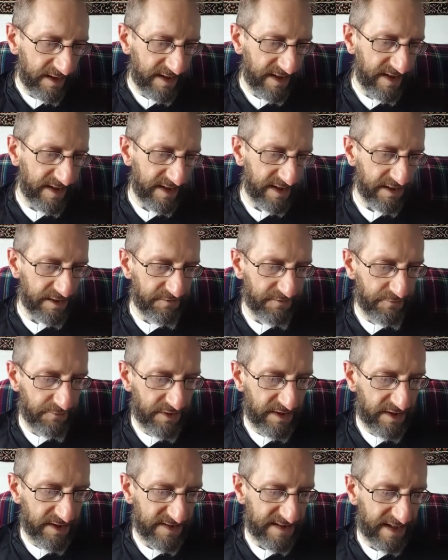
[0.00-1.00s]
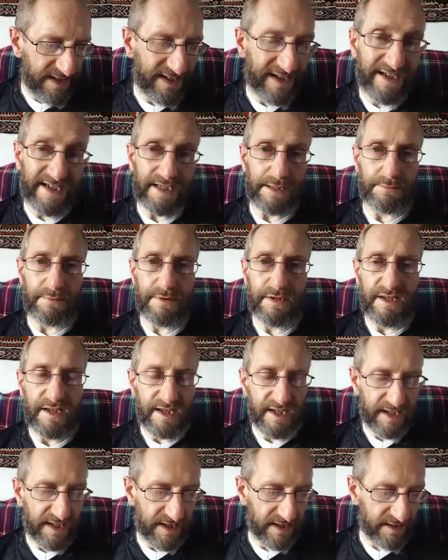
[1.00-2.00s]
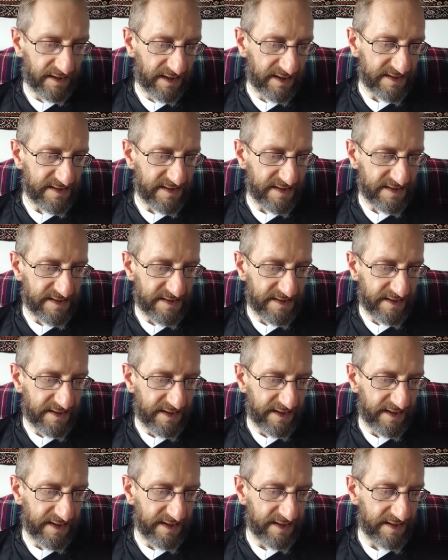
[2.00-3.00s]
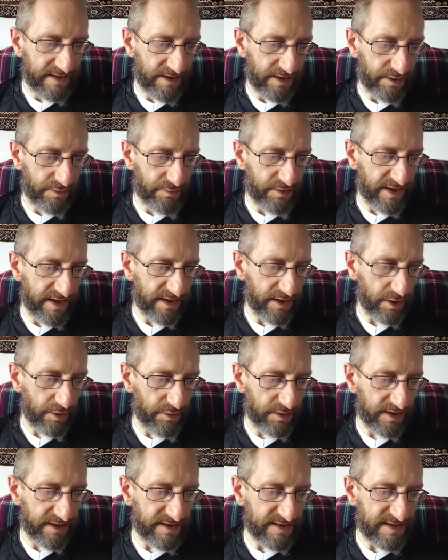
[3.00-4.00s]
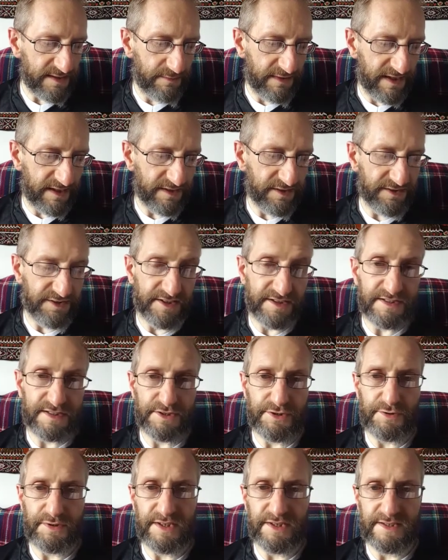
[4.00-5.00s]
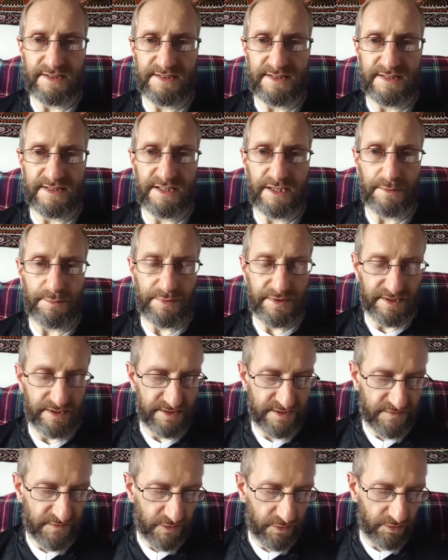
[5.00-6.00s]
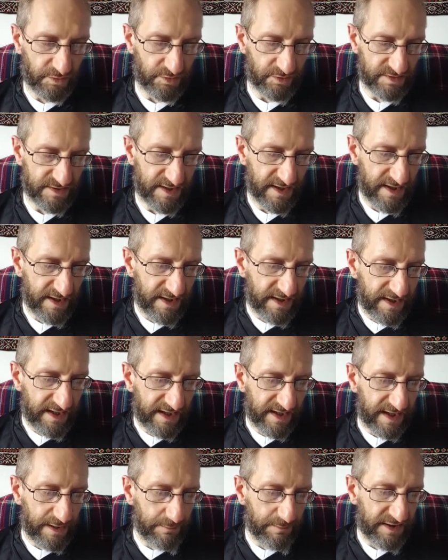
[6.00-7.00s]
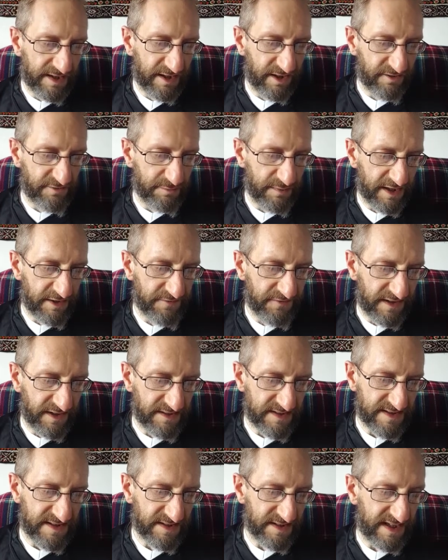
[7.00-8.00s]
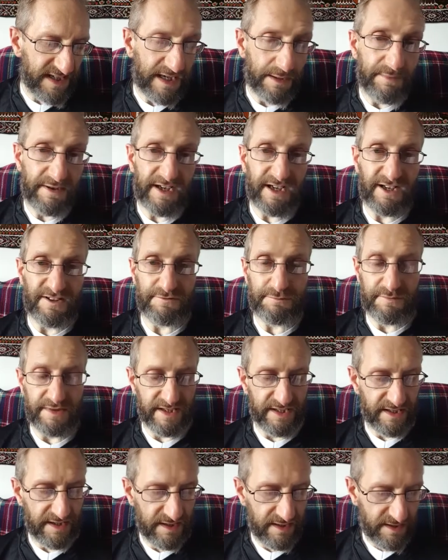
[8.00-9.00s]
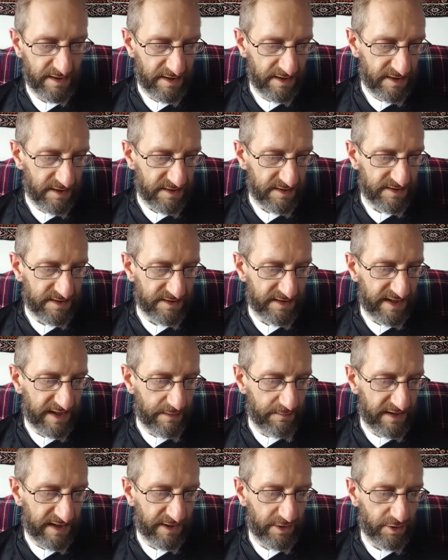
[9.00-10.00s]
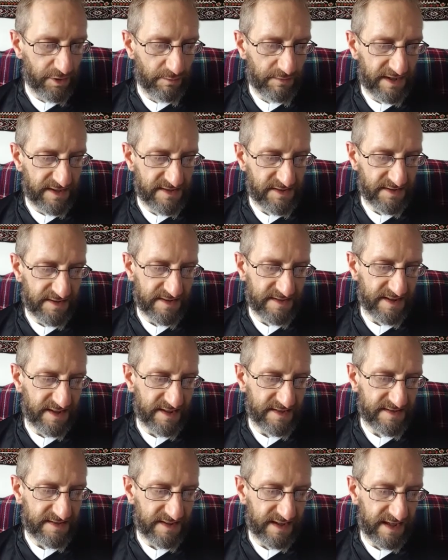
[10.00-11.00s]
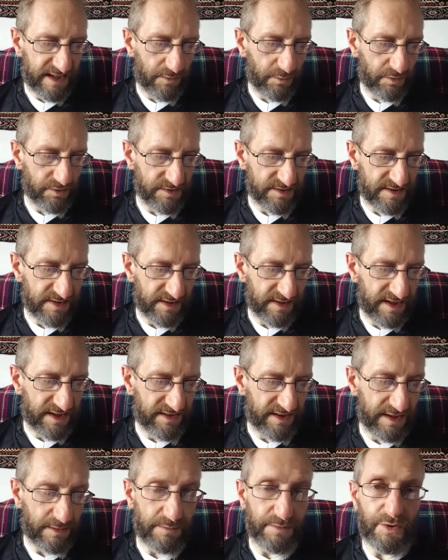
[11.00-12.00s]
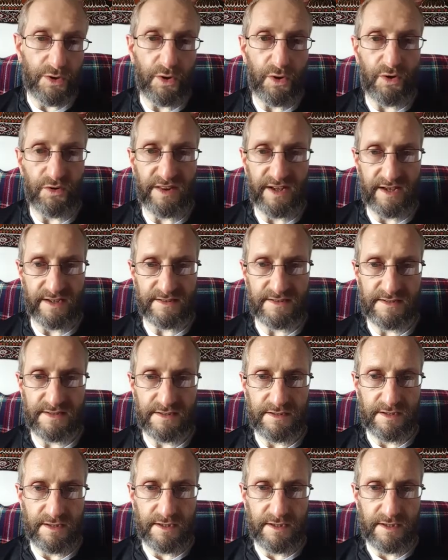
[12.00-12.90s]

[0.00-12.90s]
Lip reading: 8. The phrase I'm, highlighted in grey, correlates to marker 33 and is interpreted as follows. I am part of my fans and they are part of me. To them I owe my success. I want to let them know that.